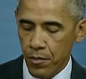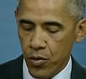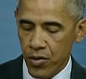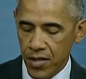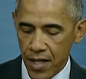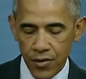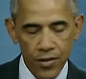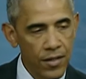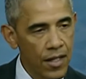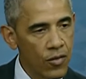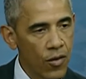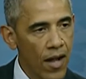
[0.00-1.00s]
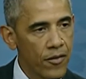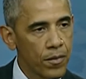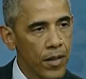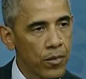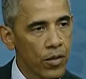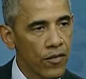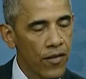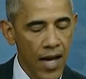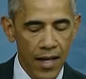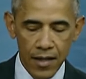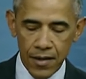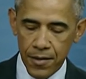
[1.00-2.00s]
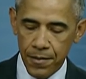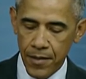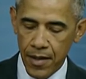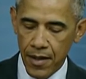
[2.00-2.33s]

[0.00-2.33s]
persists and drives people to violence,